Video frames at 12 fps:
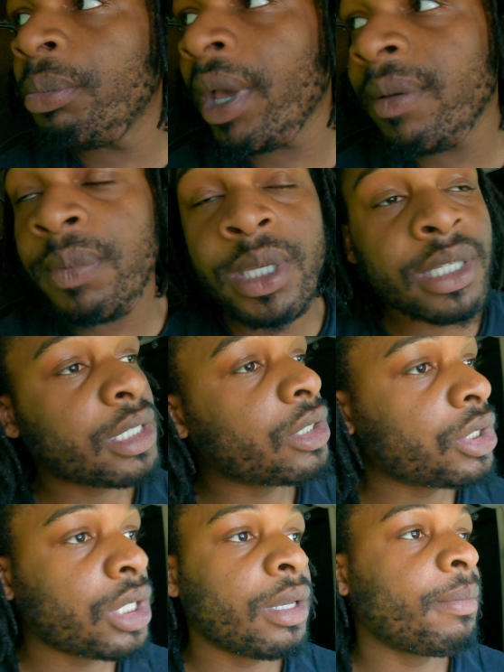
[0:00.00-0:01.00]
make beats
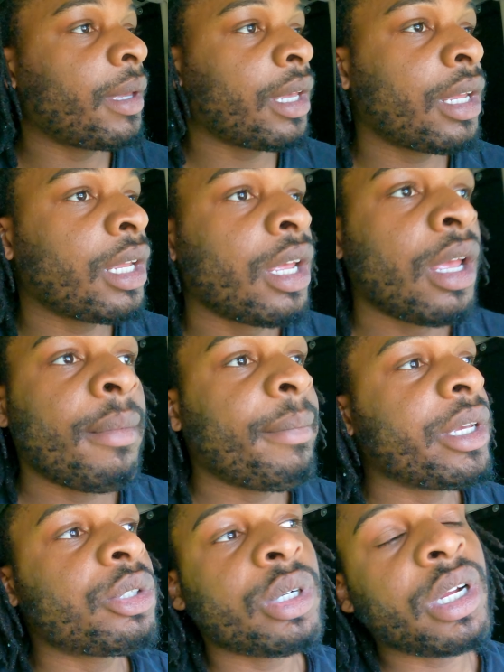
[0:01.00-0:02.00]
and shit man
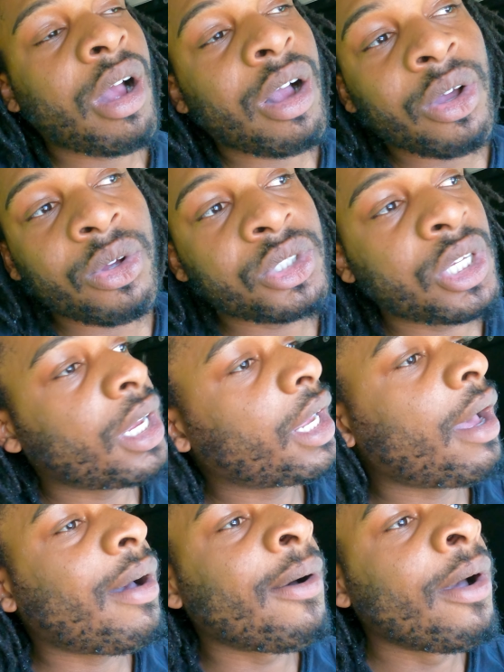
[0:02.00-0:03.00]
make sure y'all go
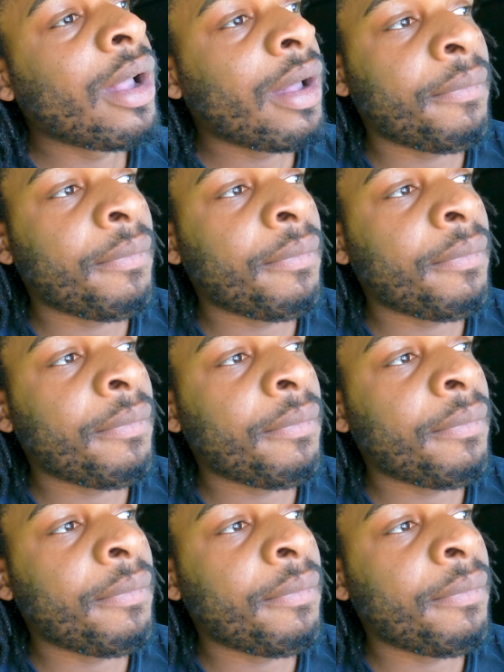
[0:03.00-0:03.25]
check out